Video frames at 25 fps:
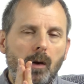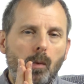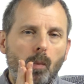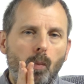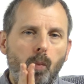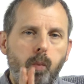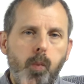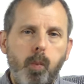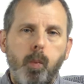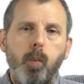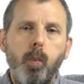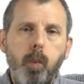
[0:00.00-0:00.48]

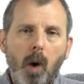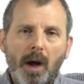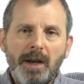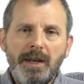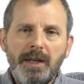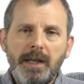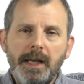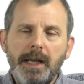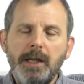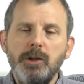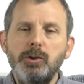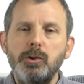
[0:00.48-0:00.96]

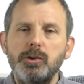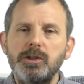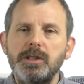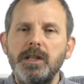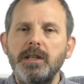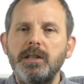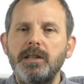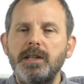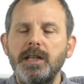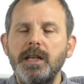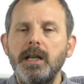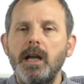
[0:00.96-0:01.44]
One
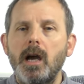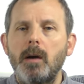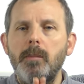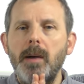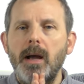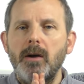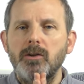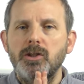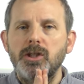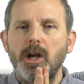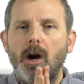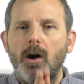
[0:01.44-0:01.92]
interesting thing
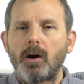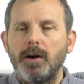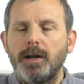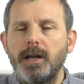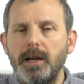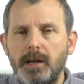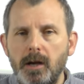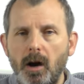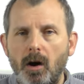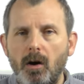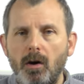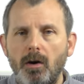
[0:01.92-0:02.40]
about
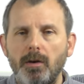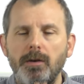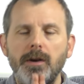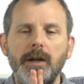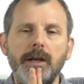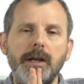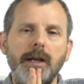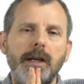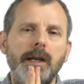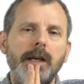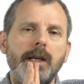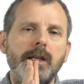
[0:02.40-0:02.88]
Jahangir
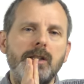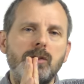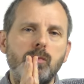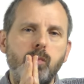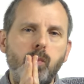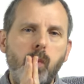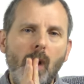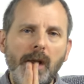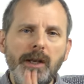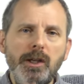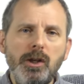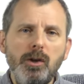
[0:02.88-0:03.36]
Khan is
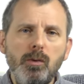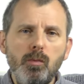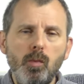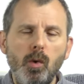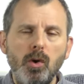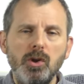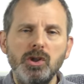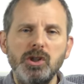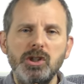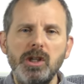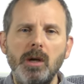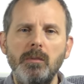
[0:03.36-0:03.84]
when you
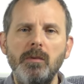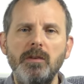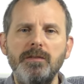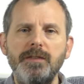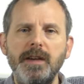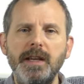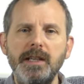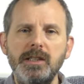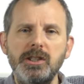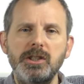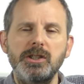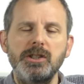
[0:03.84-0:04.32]
watch some of
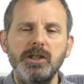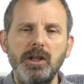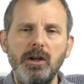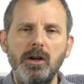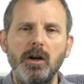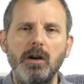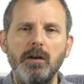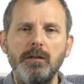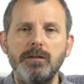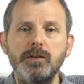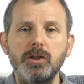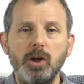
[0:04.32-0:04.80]
his
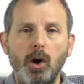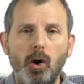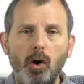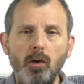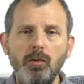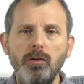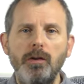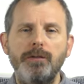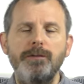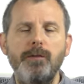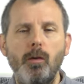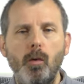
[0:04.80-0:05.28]
serves
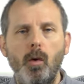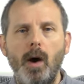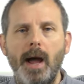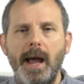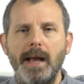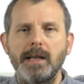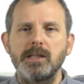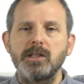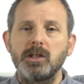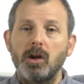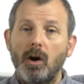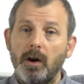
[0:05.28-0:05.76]
on the
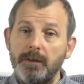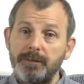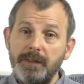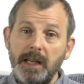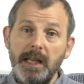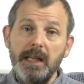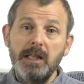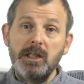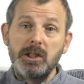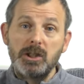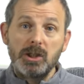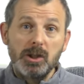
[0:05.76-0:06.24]
forehand side,
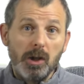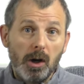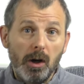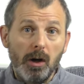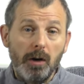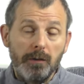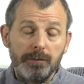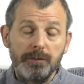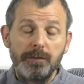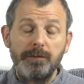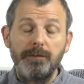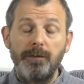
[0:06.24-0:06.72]
he
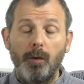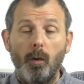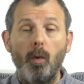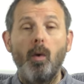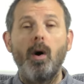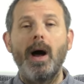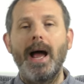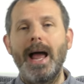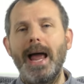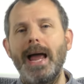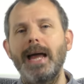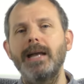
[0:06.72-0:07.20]
served
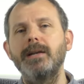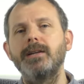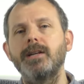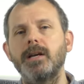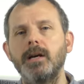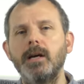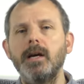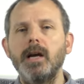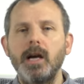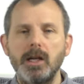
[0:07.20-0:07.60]
forehand,